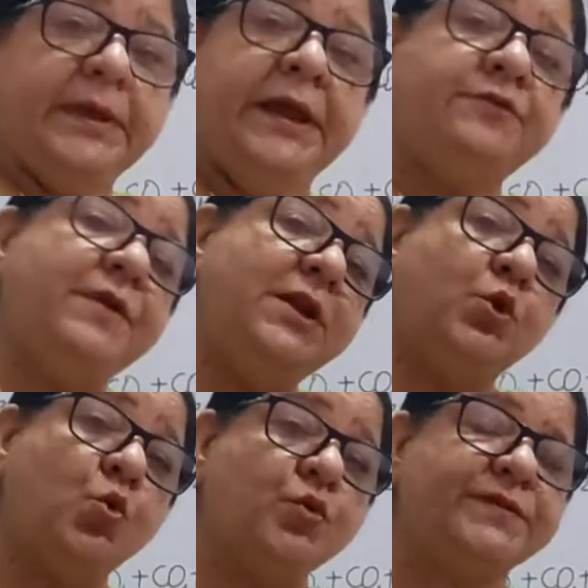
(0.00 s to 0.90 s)
it will
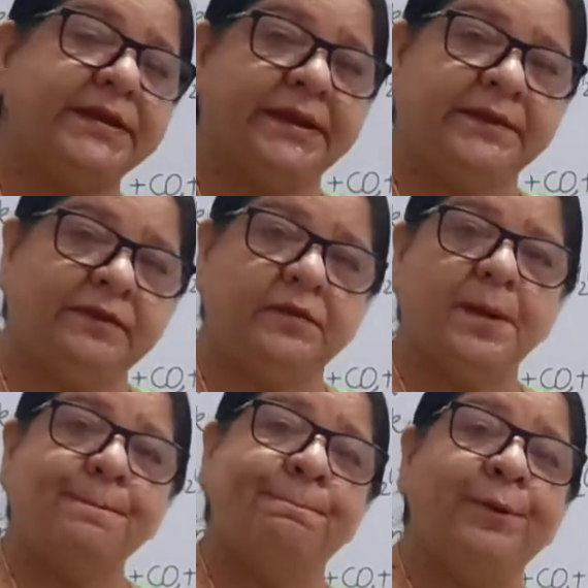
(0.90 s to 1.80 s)
lose
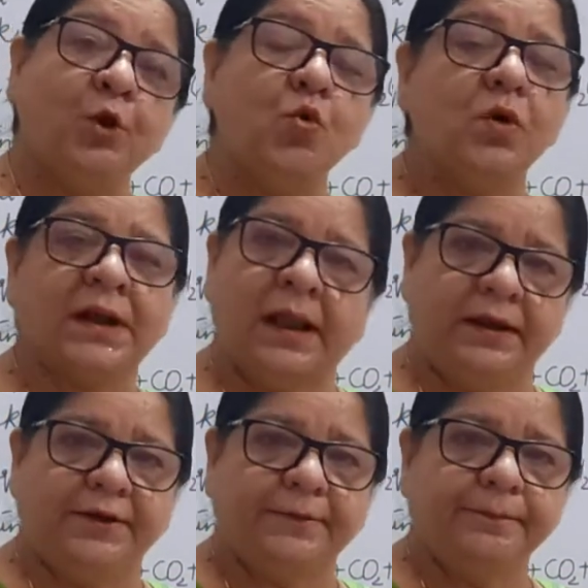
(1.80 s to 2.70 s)
its blue
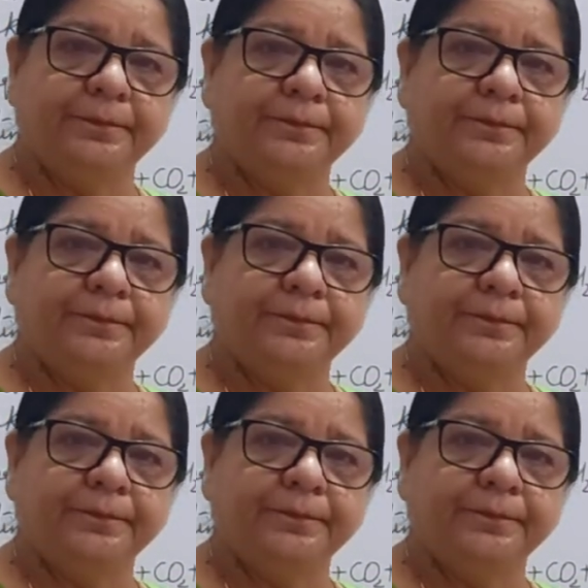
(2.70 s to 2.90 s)
color